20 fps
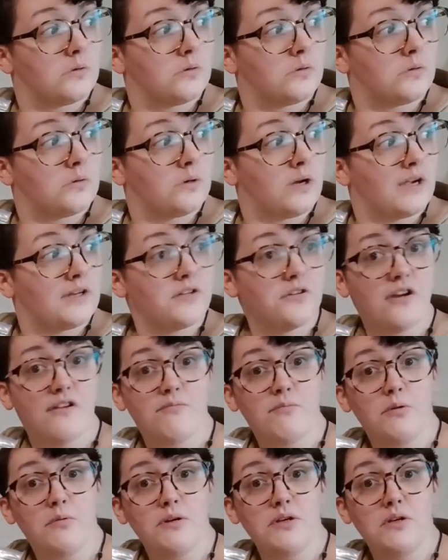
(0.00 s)
I do have my
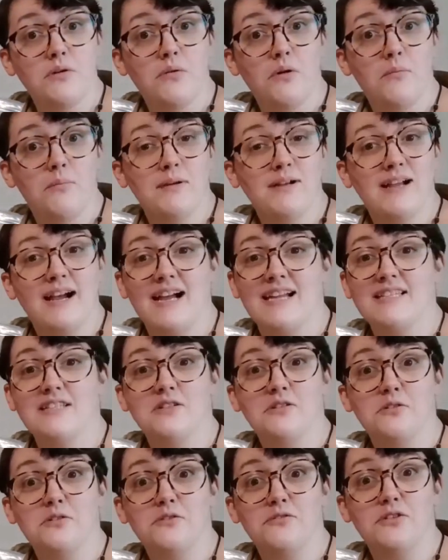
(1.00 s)
window open, guys. I don't know
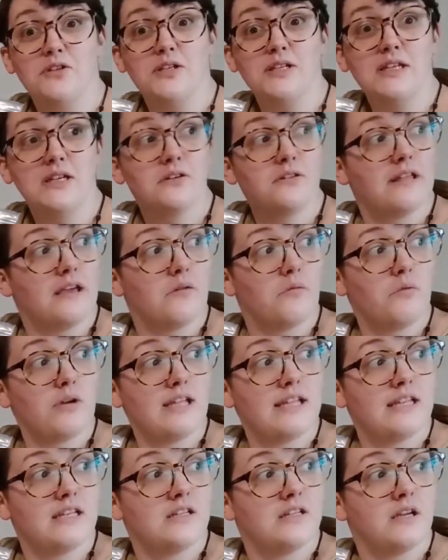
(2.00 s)
if you can hear that
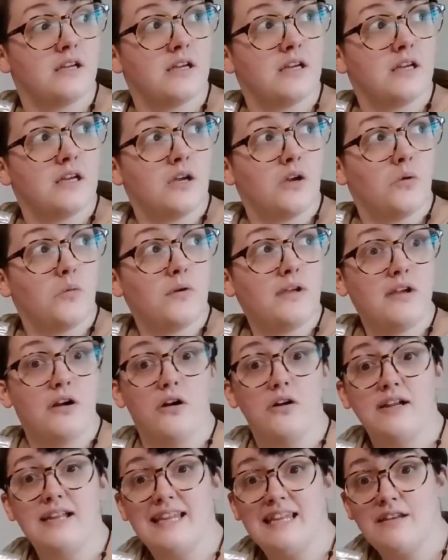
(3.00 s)
wind. We are
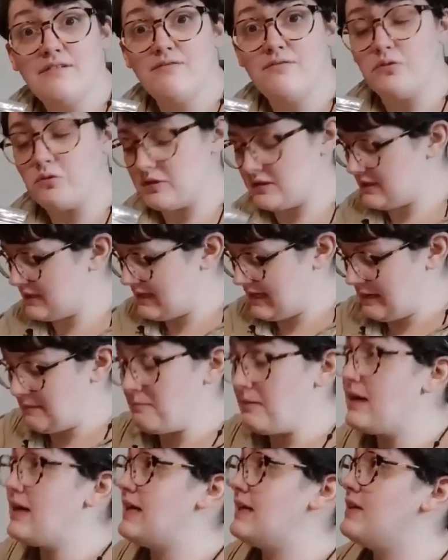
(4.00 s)
in for it today. My
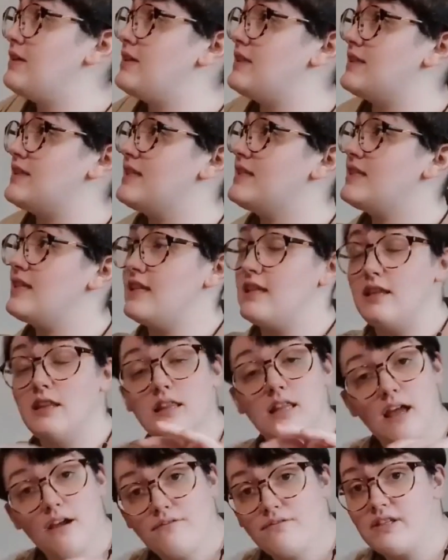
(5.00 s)
goodness, it's a
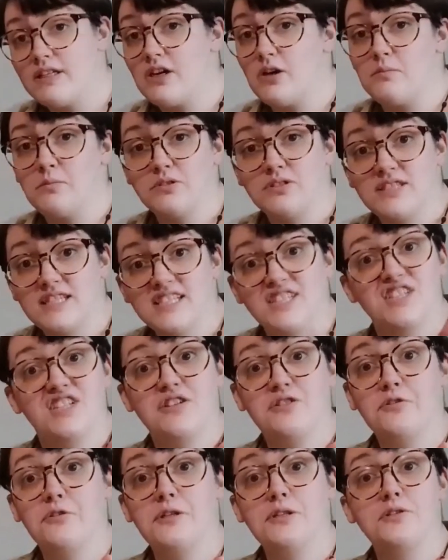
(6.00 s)
lovely, almost 60
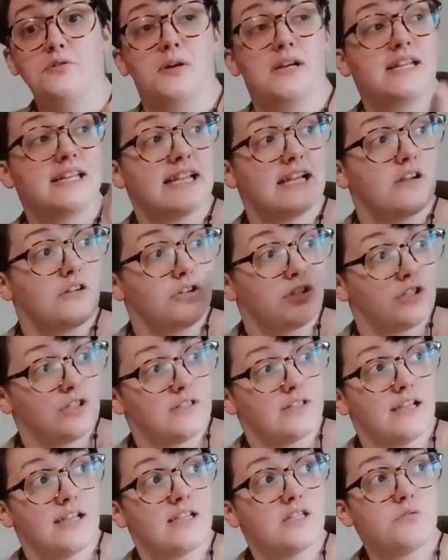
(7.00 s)
degrees right now.
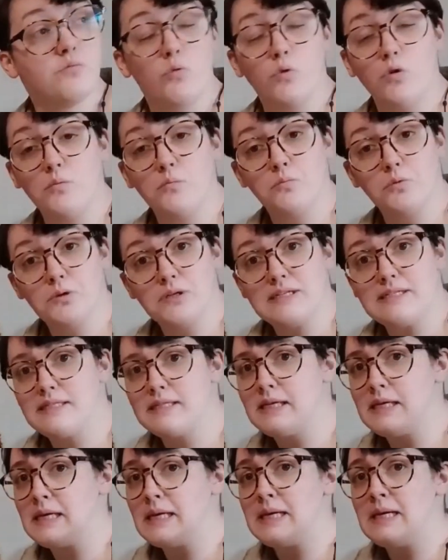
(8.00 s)
Nice warm breeze,
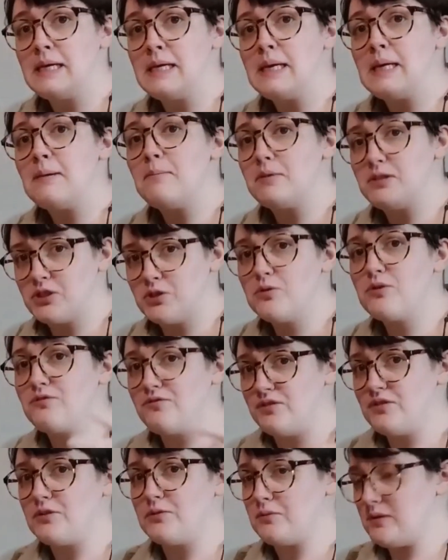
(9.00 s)
but you can feel the rain